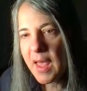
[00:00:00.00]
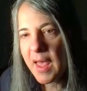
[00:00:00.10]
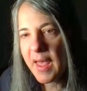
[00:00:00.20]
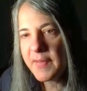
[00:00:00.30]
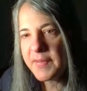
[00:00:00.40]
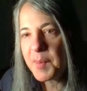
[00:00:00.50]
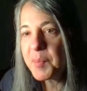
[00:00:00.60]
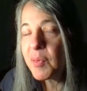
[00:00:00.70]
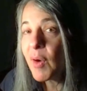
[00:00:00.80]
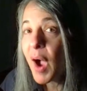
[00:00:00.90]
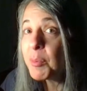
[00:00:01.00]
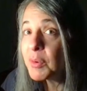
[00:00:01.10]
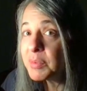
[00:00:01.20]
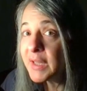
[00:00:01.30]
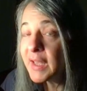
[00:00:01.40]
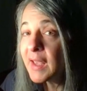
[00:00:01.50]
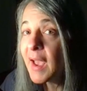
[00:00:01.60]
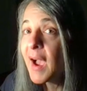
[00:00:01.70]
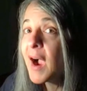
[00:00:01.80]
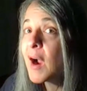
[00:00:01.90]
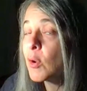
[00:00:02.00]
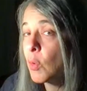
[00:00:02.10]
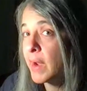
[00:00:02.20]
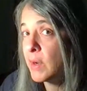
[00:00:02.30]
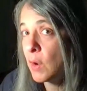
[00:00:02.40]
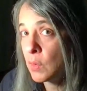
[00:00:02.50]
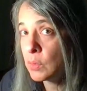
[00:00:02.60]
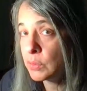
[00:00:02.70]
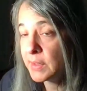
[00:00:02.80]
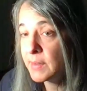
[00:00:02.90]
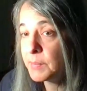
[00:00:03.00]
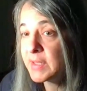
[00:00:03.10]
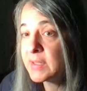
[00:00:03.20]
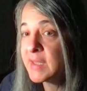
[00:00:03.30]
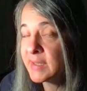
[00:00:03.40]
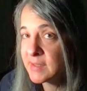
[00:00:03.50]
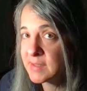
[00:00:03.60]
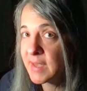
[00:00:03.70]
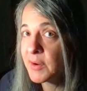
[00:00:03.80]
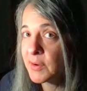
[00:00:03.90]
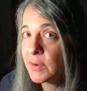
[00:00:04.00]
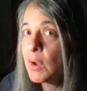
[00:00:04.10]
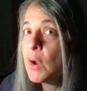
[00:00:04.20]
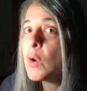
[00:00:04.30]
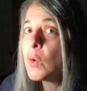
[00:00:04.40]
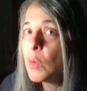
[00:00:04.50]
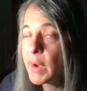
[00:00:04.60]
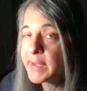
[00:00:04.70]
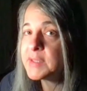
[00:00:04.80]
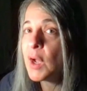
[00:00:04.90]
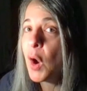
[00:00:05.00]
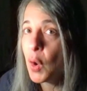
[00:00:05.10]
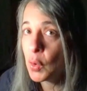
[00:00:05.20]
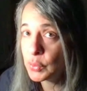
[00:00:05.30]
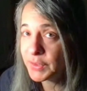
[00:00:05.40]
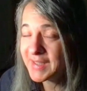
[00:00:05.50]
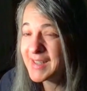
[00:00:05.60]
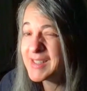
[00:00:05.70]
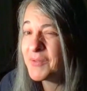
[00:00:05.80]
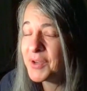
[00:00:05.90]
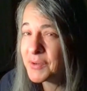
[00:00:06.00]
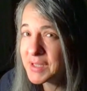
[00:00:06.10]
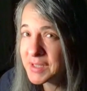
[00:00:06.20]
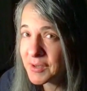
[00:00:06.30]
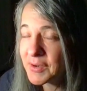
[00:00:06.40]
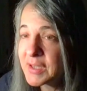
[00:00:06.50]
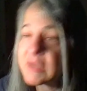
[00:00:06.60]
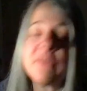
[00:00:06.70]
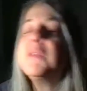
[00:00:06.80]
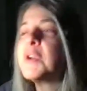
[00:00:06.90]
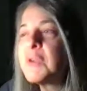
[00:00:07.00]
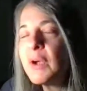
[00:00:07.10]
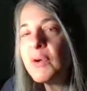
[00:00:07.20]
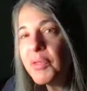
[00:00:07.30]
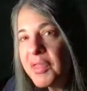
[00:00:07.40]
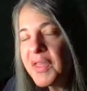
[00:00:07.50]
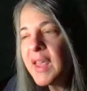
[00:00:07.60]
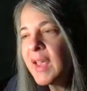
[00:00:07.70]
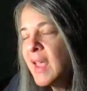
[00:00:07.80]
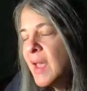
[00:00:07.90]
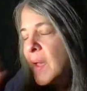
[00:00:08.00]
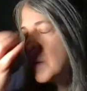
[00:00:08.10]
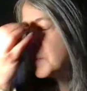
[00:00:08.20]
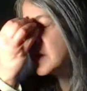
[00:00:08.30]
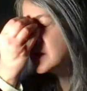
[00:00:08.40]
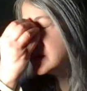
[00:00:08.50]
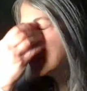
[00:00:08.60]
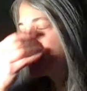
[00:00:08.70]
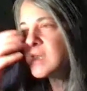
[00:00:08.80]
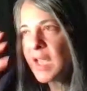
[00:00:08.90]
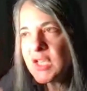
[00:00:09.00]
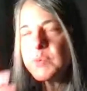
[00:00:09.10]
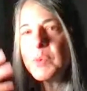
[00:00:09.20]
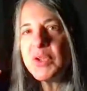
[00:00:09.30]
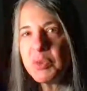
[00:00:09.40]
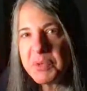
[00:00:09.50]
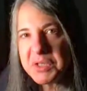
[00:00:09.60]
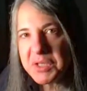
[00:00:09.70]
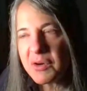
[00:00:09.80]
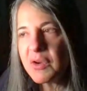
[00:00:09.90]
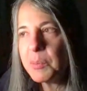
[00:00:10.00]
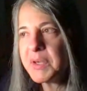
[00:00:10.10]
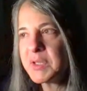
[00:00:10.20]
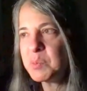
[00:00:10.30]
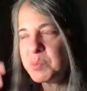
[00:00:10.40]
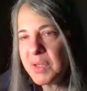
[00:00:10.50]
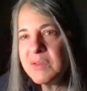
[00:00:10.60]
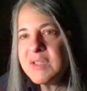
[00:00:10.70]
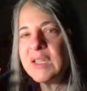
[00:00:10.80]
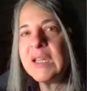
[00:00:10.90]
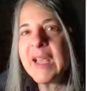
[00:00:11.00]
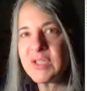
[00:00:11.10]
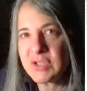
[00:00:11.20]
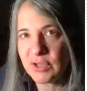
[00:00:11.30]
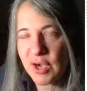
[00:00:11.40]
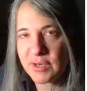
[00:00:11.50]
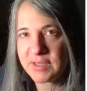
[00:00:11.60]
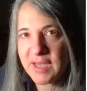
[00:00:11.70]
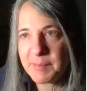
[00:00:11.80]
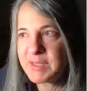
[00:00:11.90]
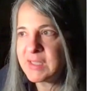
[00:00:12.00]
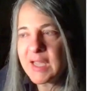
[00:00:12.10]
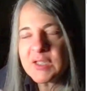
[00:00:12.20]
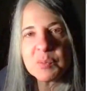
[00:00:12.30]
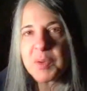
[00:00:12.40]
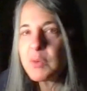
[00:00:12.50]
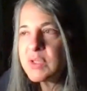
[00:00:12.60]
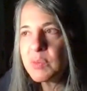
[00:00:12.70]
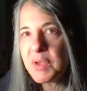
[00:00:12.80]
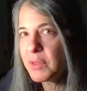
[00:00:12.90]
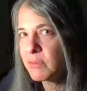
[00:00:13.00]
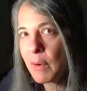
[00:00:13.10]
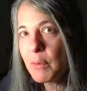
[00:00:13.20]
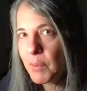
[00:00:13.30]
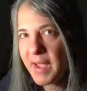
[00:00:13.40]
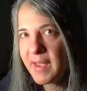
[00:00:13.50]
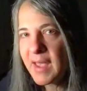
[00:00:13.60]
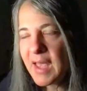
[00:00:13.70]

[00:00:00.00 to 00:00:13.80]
and that probably are quite old because that's Saturn, quite old. It's a very serious, a very old thing because it's the tangible and the material, but it's built to last a long time. It's not supposed to be a throwaway.